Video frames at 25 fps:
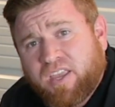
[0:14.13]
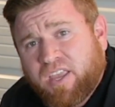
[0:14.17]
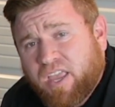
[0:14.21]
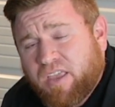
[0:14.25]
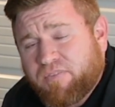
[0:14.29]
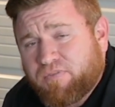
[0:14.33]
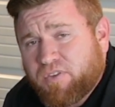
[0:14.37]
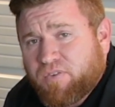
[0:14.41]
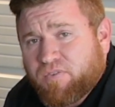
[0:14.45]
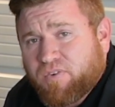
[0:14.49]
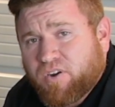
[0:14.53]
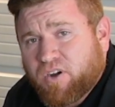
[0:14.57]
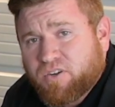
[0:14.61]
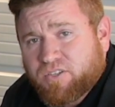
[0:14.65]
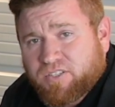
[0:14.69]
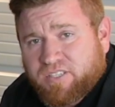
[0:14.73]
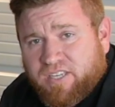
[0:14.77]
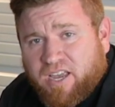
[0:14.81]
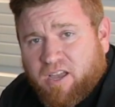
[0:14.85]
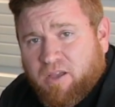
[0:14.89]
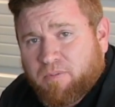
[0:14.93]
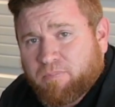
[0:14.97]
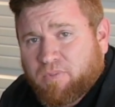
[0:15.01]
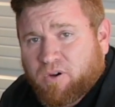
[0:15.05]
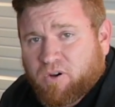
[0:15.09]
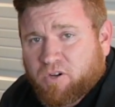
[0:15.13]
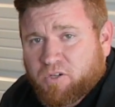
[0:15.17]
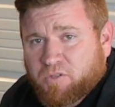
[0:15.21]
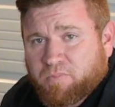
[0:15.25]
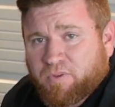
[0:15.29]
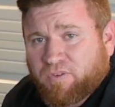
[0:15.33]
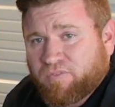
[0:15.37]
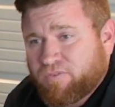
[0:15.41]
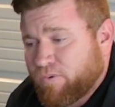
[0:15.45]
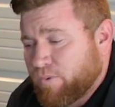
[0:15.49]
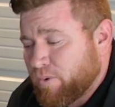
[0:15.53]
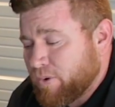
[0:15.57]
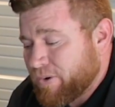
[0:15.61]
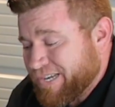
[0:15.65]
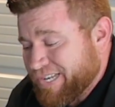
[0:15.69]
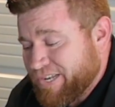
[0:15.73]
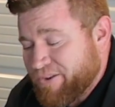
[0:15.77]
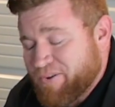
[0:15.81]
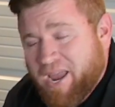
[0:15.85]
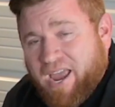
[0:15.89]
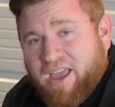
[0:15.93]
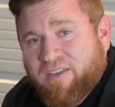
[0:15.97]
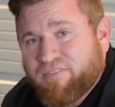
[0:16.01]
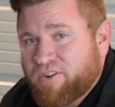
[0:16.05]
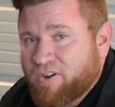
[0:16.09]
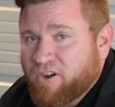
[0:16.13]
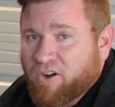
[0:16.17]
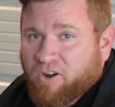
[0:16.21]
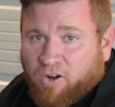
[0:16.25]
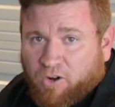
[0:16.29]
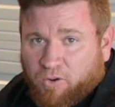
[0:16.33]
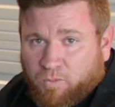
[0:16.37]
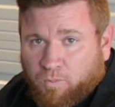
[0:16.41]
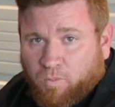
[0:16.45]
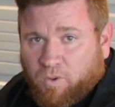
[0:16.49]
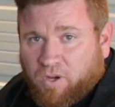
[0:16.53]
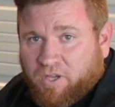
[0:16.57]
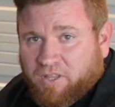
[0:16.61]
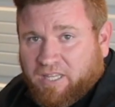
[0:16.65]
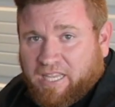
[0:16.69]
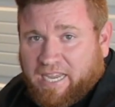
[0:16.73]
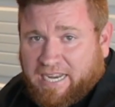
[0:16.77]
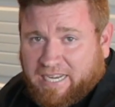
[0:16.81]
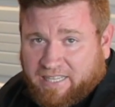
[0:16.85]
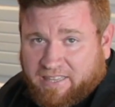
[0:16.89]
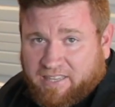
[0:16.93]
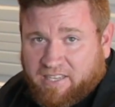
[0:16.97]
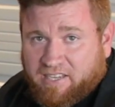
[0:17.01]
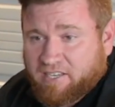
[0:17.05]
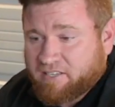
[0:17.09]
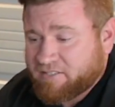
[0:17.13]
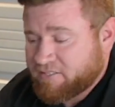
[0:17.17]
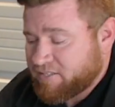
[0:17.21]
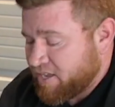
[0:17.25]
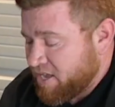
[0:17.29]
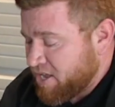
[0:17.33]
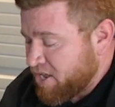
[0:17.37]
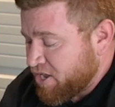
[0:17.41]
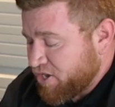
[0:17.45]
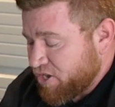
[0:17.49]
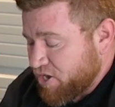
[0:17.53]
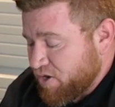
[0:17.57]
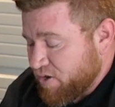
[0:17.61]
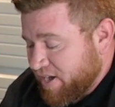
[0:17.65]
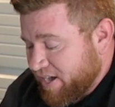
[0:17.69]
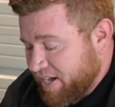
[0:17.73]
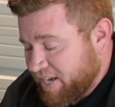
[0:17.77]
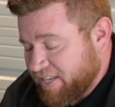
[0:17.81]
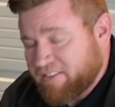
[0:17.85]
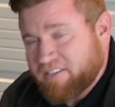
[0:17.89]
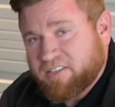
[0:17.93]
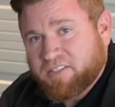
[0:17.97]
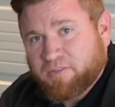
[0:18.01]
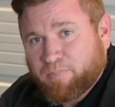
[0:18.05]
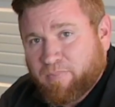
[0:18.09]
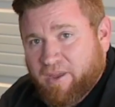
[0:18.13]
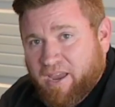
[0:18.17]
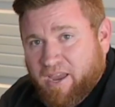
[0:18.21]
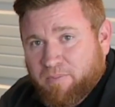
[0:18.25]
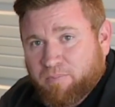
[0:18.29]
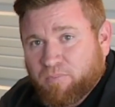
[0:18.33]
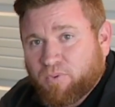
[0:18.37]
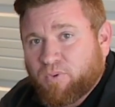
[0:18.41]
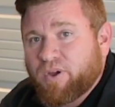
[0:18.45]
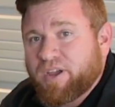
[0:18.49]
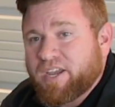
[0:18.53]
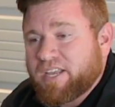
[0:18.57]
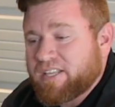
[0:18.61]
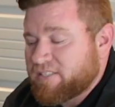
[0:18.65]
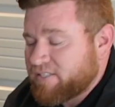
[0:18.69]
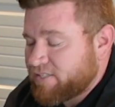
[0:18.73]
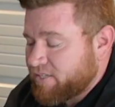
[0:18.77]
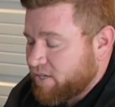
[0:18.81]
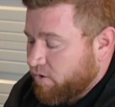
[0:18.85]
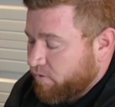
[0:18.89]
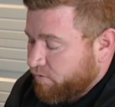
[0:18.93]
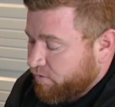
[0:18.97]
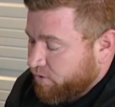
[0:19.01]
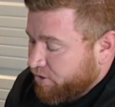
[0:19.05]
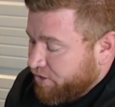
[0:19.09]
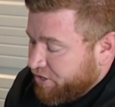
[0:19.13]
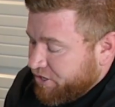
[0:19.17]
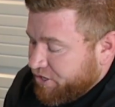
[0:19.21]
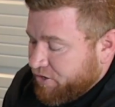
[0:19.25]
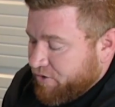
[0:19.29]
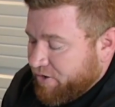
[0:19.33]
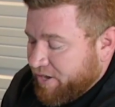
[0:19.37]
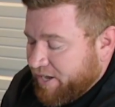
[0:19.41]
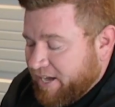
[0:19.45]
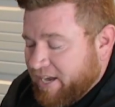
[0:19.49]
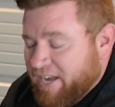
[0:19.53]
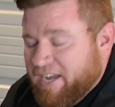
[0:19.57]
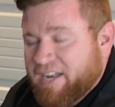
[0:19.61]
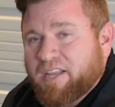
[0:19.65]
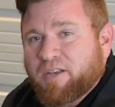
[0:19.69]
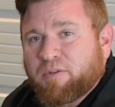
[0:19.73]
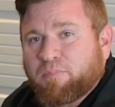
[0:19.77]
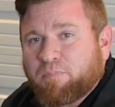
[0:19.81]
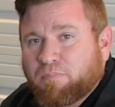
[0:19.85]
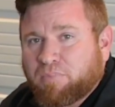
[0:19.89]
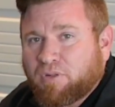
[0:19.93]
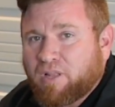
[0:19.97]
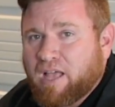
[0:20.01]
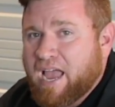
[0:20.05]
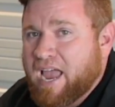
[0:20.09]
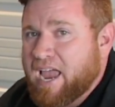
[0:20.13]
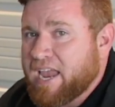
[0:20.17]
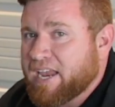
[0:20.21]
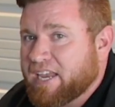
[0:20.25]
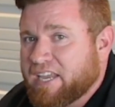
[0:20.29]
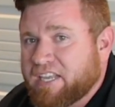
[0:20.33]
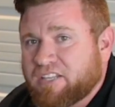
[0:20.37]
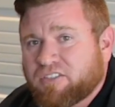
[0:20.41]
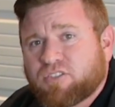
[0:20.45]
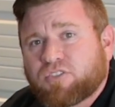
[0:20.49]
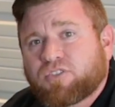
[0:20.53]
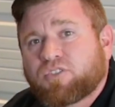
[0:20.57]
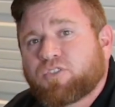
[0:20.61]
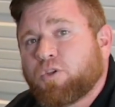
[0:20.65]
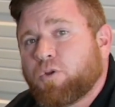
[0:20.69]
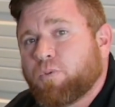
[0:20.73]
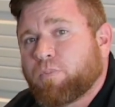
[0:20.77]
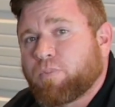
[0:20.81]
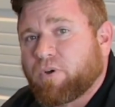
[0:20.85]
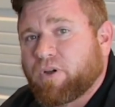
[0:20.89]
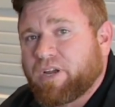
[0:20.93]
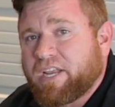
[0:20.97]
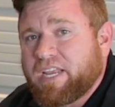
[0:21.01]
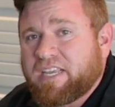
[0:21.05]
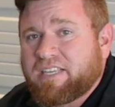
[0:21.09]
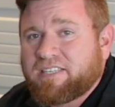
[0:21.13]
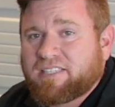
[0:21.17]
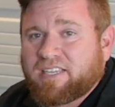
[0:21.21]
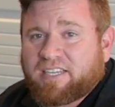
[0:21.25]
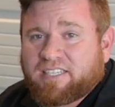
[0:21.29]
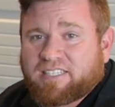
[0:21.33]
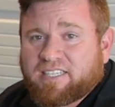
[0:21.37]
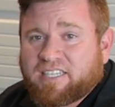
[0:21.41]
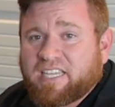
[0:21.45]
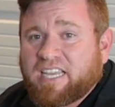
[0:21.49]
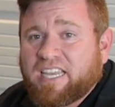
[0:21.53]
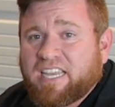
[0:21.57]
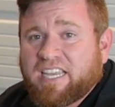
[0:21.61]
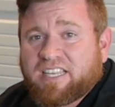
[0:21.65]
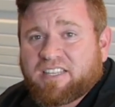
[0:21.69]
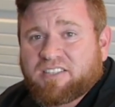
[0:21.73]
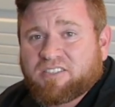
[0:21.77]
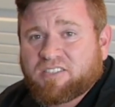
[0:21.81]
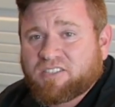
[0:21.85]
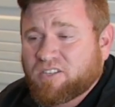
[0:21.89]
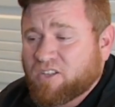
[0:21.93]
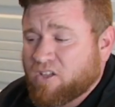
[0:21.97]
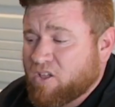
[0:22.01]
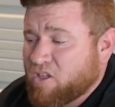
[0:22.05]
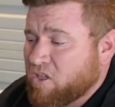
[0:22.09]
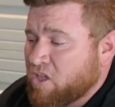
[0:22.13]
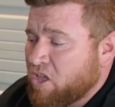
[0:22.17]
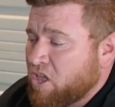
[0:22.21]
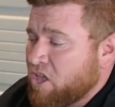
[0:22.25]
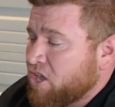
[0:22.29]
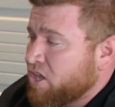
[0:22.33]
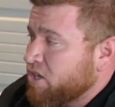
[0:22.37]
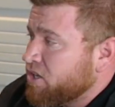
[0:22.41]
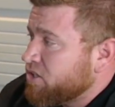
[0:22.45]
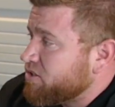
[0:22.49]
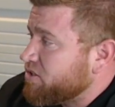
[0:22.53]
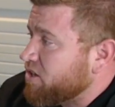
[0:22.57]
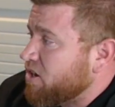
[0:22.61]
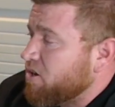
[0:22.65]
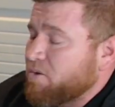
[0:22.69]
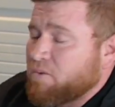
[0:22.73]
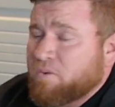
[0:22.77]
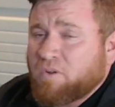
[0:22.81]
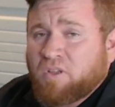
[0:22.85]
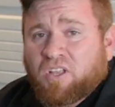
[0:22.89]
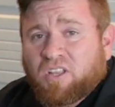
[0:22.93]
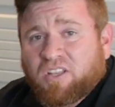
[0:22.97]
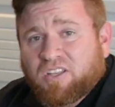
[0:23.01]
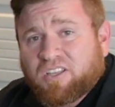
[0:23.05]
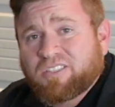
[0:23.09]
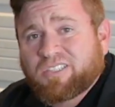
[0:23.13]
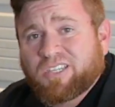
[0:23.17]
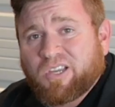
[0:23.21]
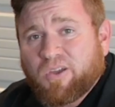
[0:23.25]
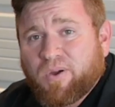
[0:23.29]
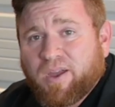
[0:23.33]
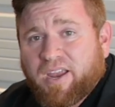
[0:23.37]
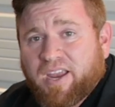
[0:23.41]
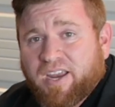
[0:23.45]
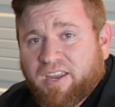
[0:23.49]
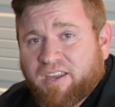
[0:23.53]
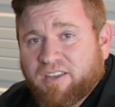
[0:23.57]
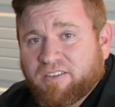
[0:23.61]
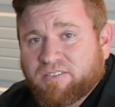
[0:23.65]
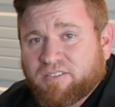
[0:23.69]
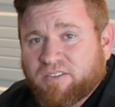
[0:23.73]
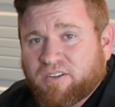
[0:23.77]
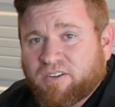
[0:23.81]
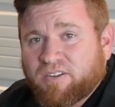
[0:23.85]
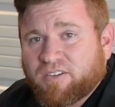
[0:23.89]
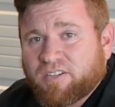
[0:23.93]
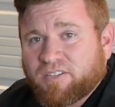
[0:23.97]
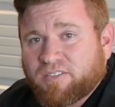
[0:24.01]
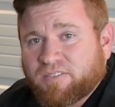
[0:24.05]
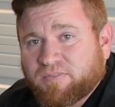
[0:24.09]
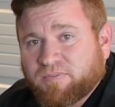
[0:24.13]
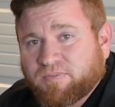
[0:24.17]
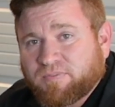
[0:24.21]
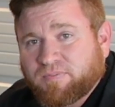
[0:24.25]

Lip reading: If you've heard sound bars before, you haven't heard one like this. You can get this bad boy in silver, you can get it in black. It's super easy to install. So let's go ahead and get started.